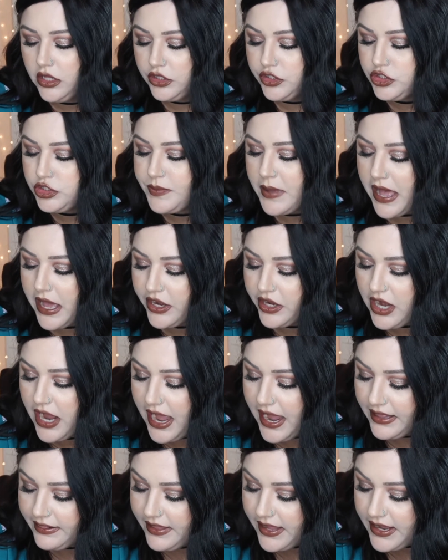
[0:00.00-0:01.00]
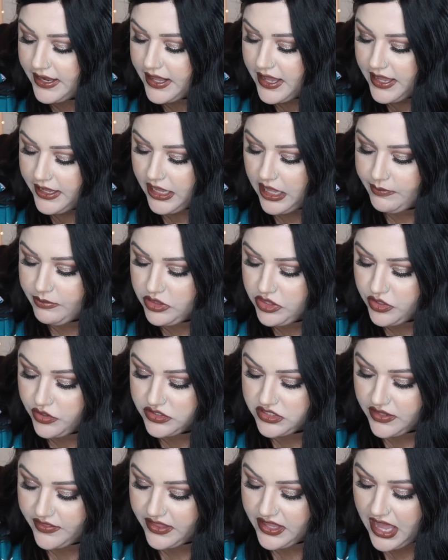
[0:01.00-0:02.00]
loose powder highlight can be
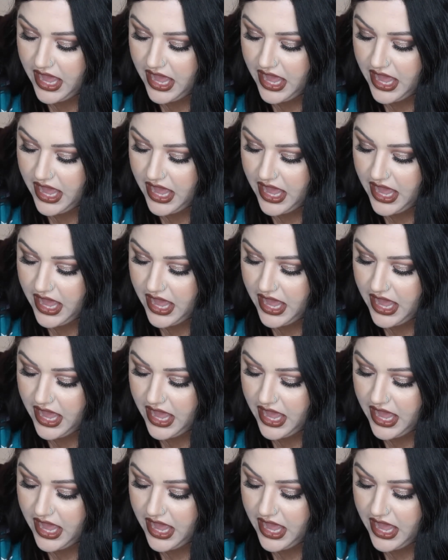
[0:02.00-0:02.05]
used on